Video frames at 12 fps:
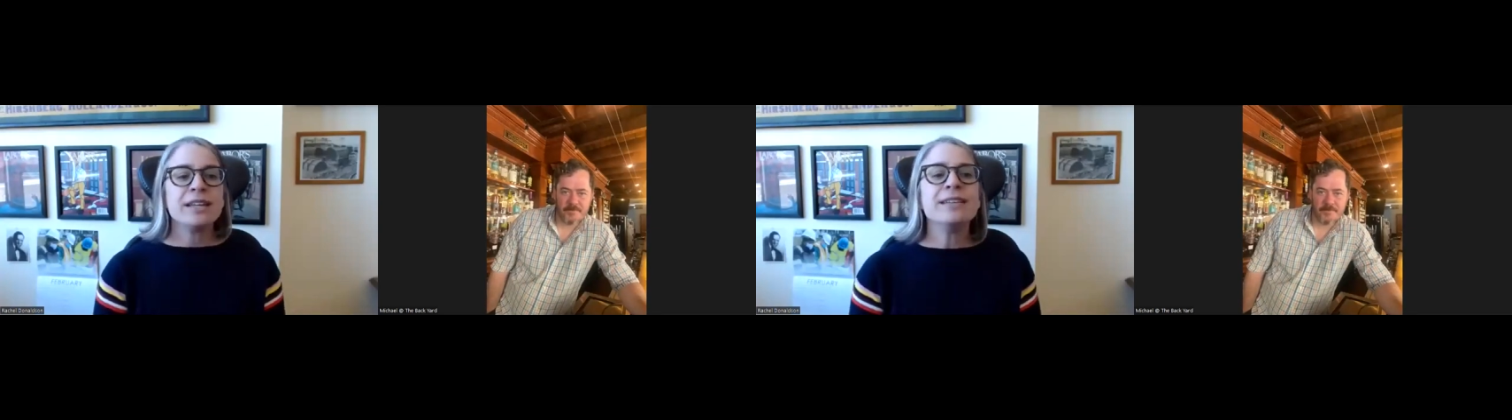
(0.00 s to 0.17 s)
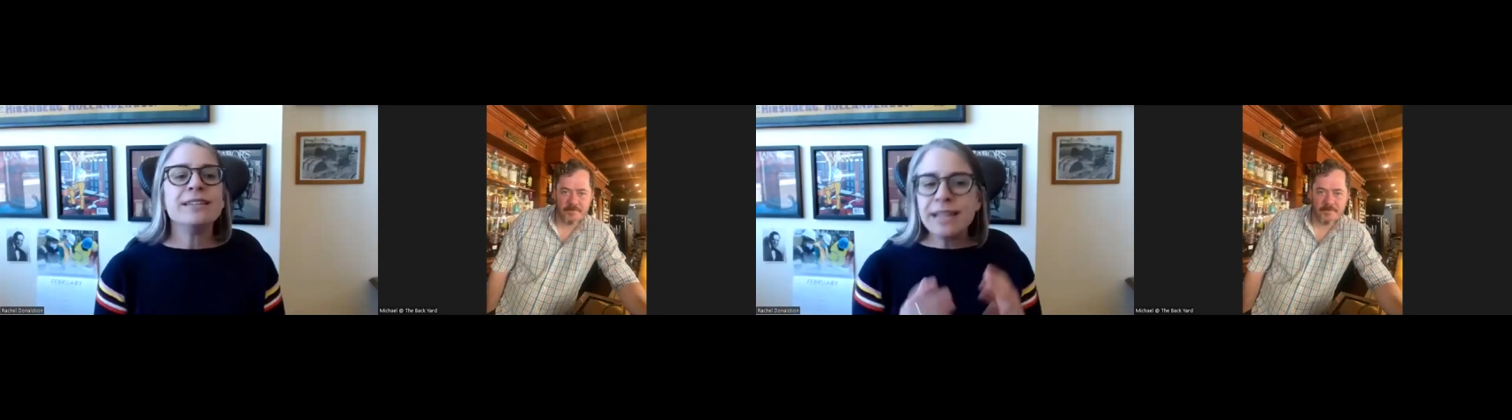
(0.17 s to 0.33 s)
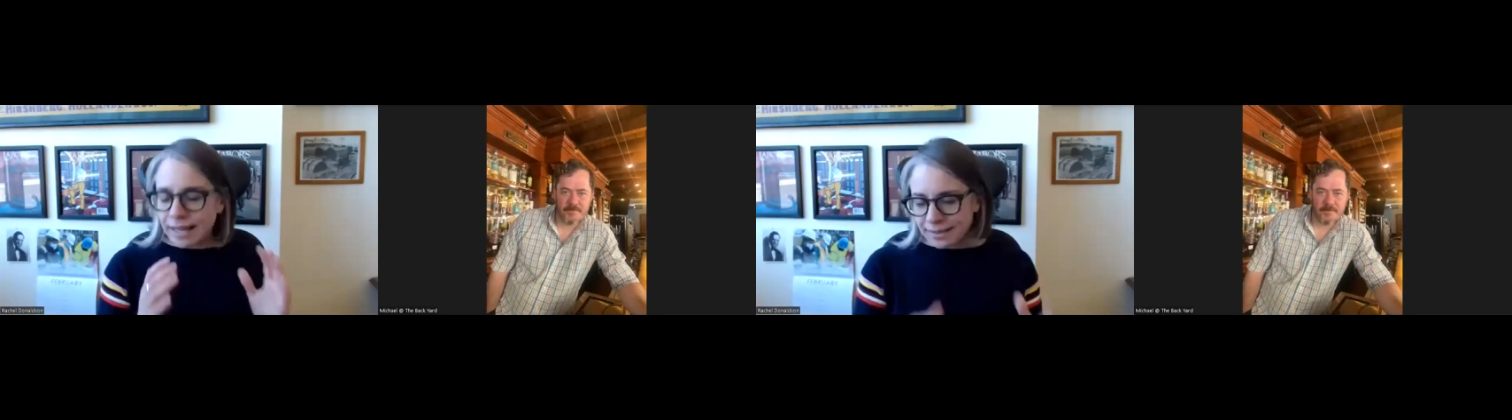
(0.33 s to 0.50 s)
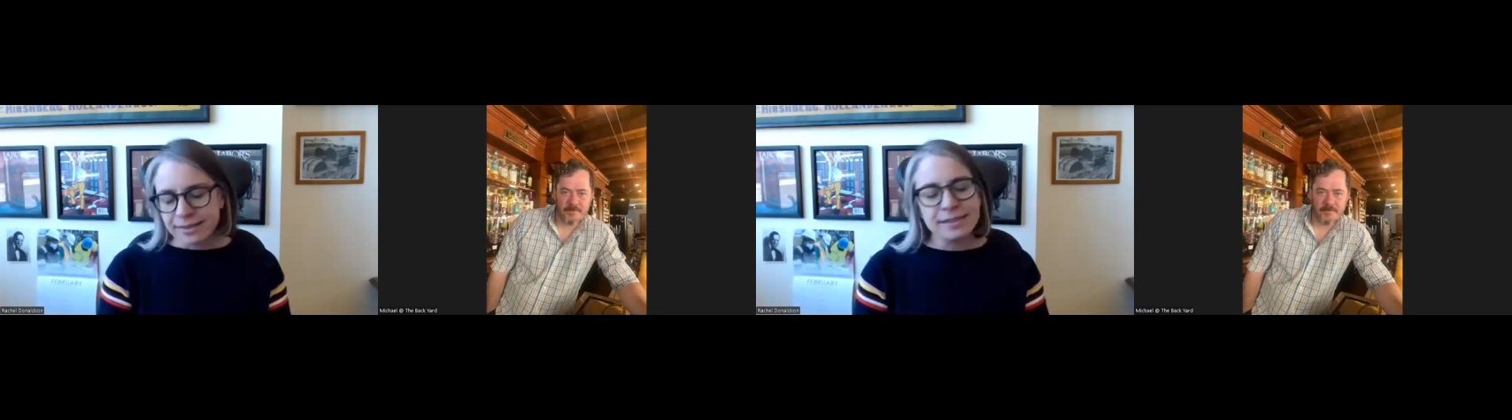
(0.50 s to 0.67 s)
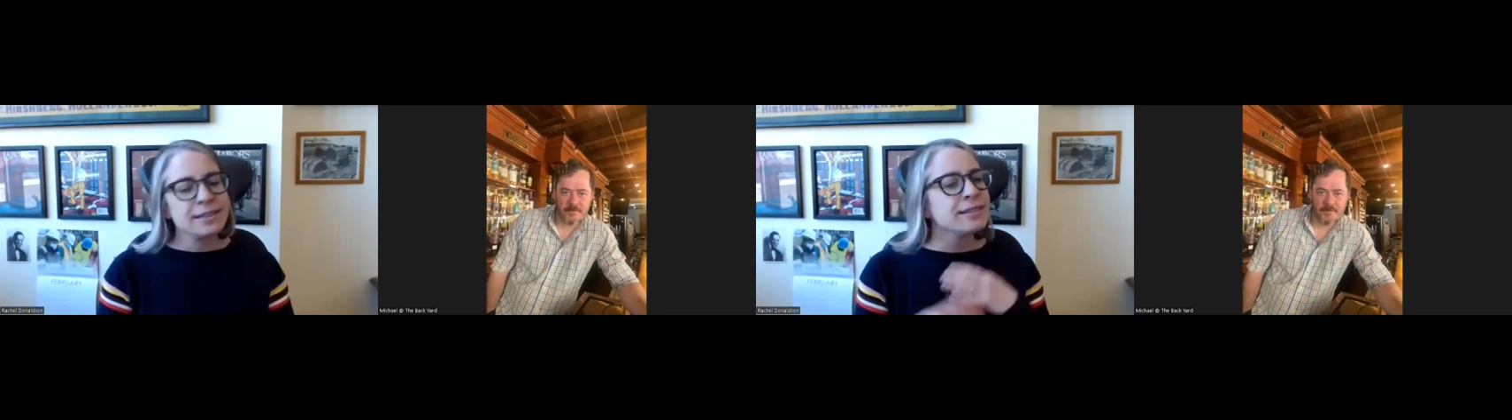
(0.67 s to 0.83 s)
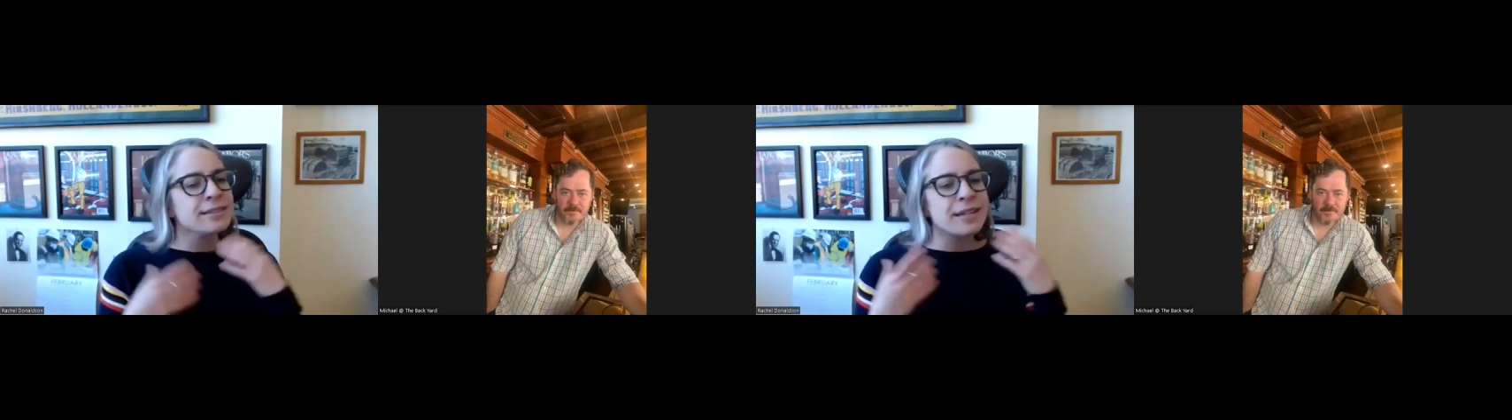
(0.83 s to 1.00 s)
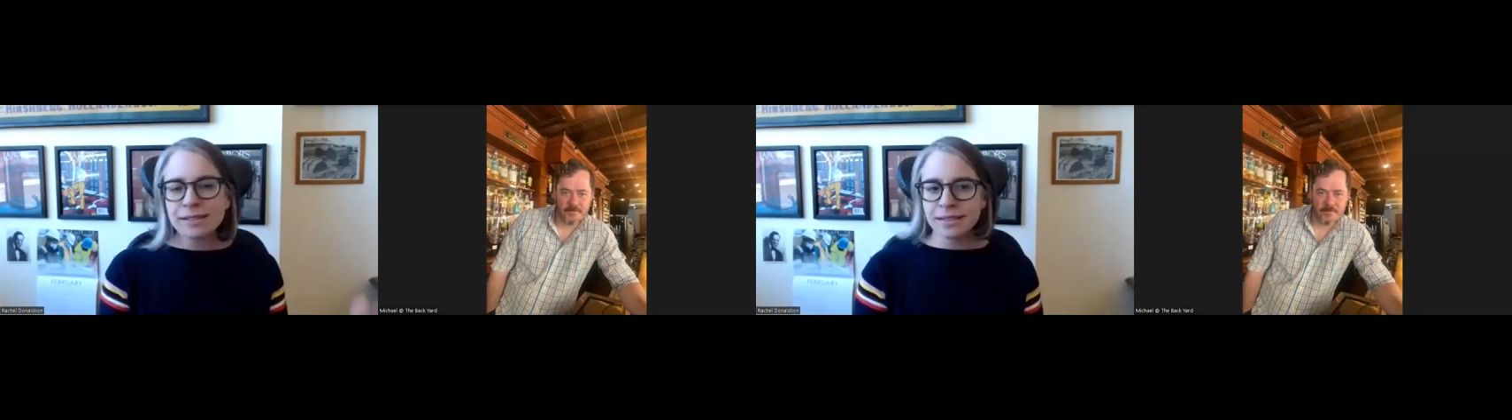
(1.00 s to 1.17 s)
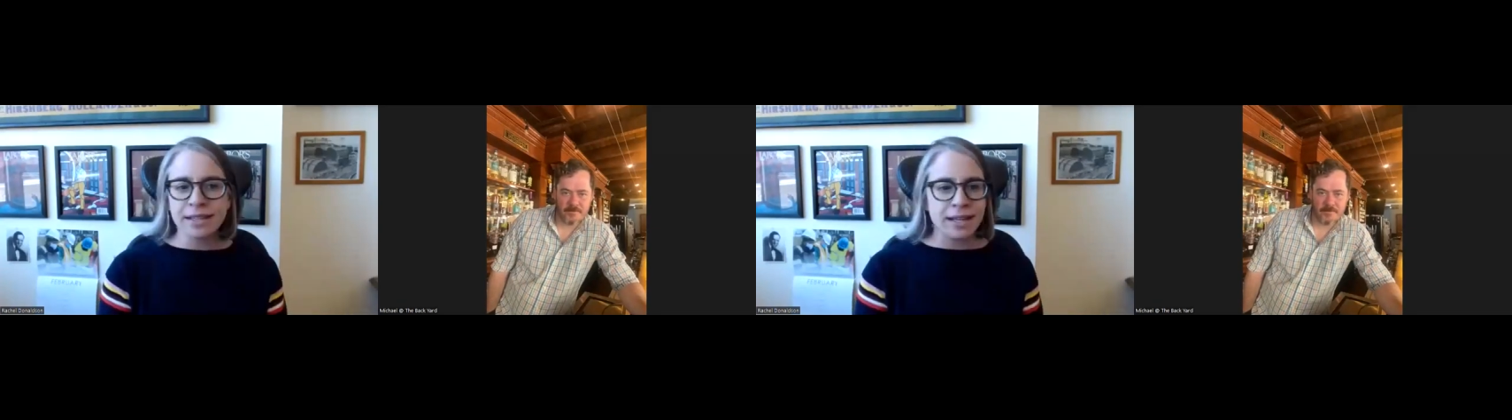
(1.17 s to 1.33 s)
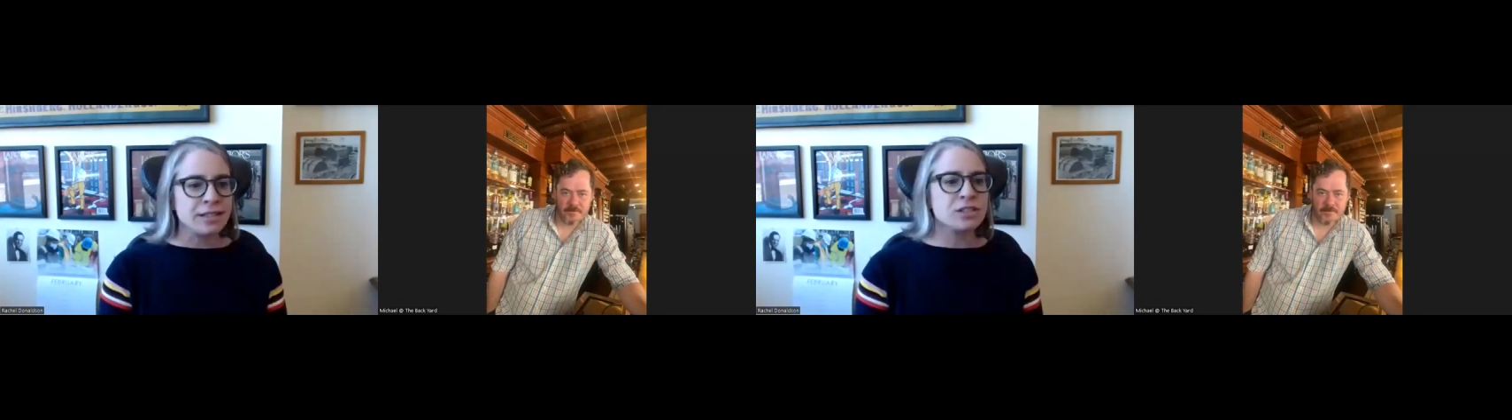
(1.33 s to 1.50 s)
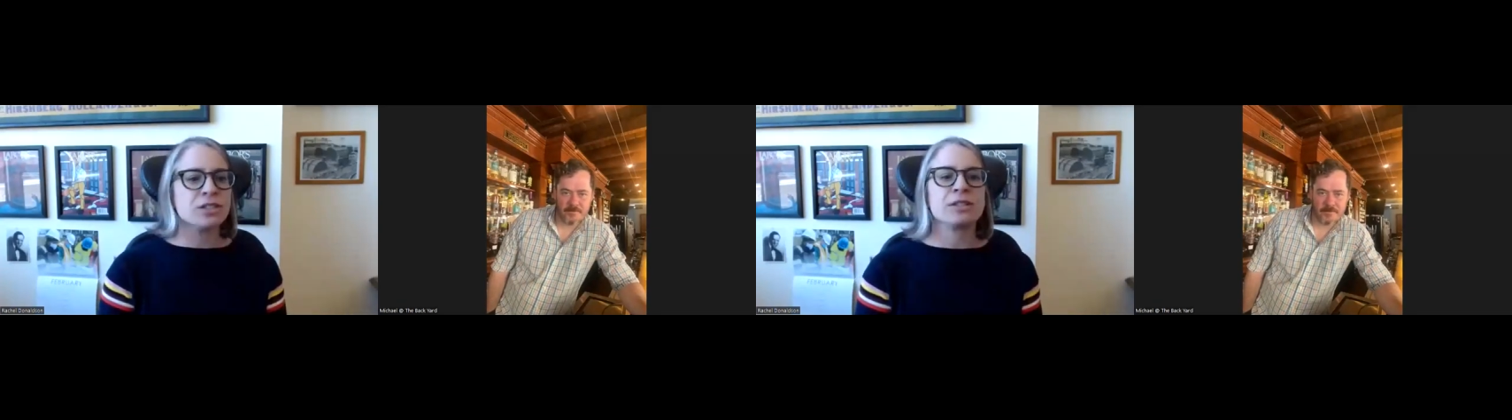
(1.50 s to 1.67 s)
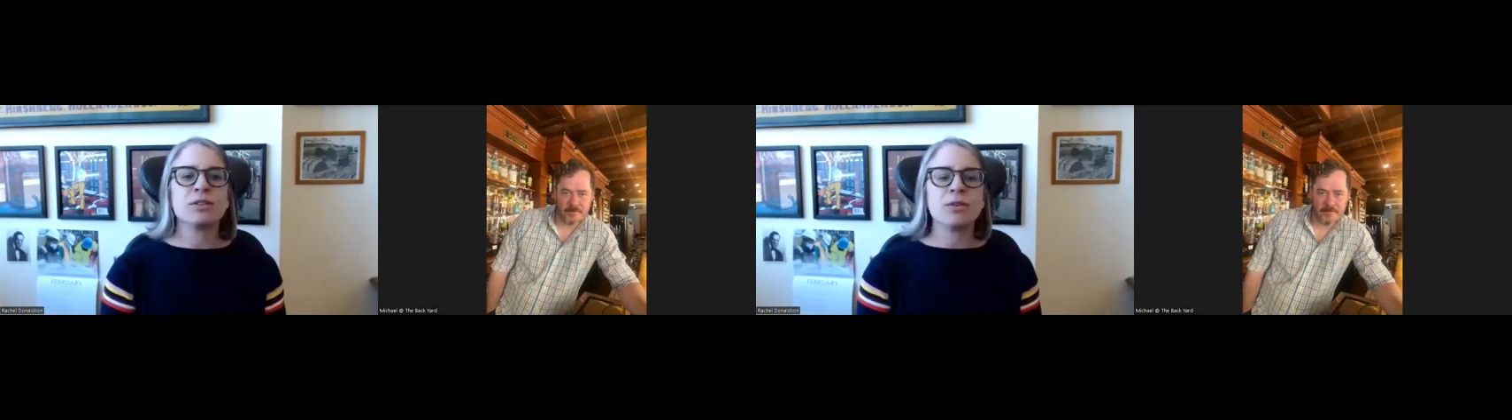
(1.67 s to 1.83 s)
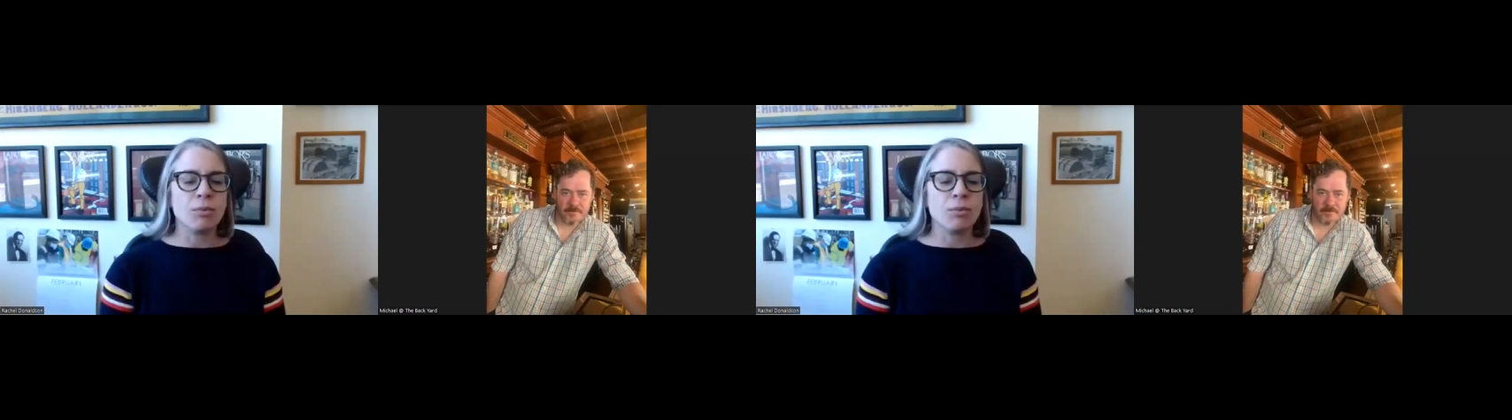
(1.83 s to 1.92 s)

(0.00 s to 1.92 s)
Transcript: yes, intoxication